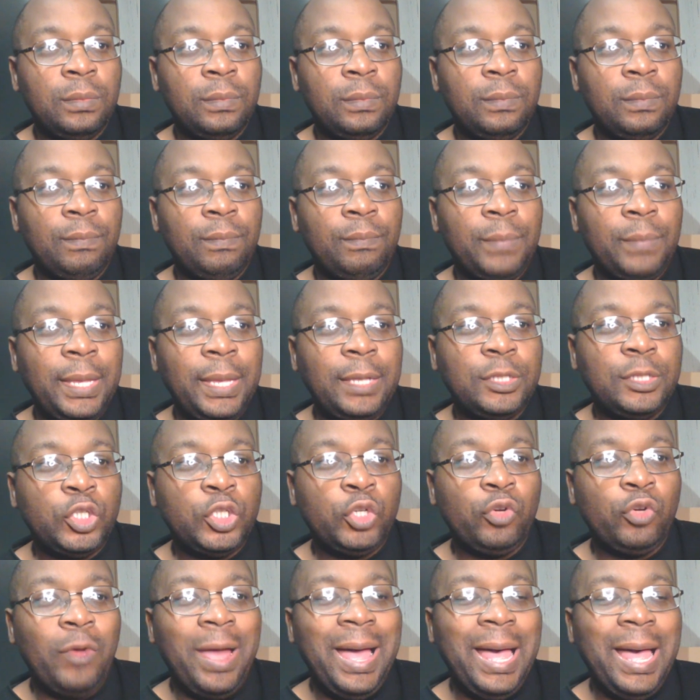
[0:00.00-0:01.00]
may
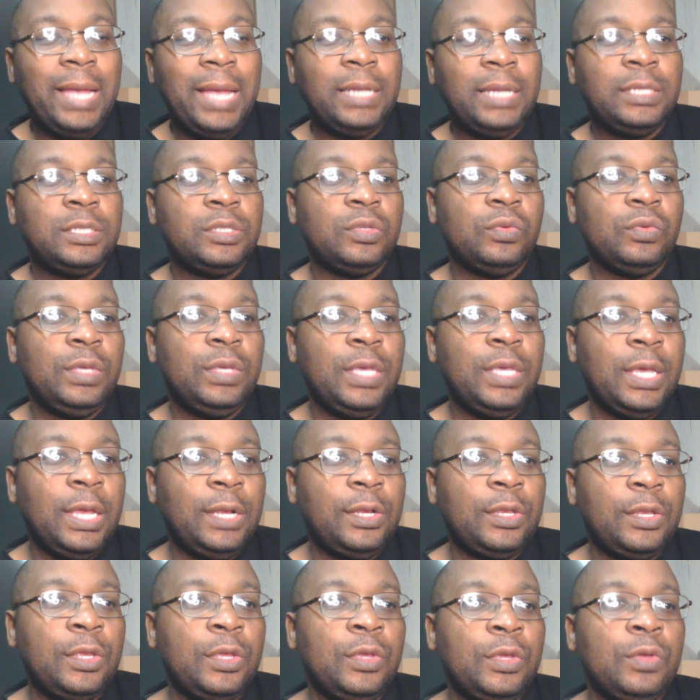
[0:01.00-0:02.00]
try to get
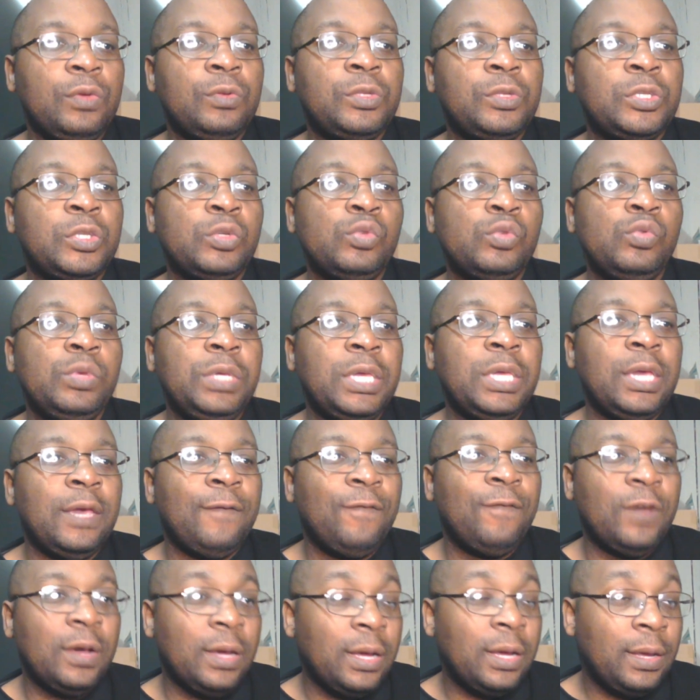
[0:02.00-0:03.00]
you to
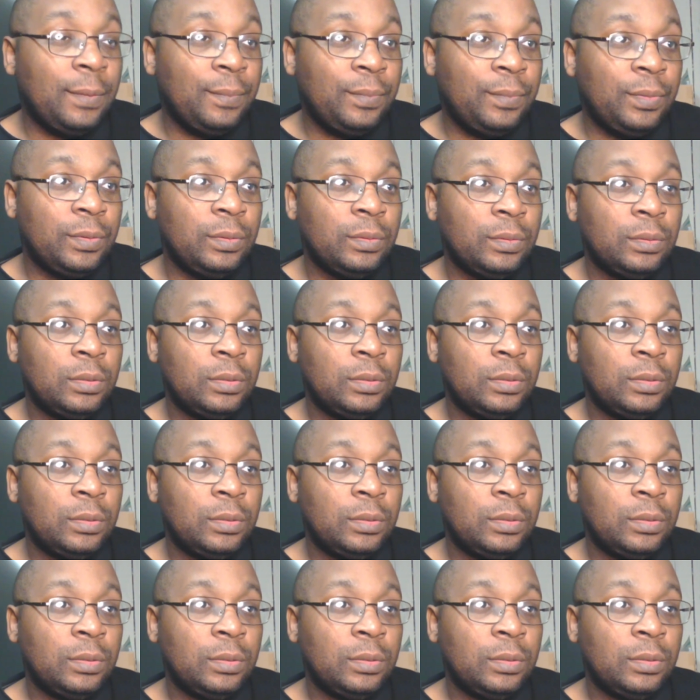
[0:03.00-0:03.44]
give up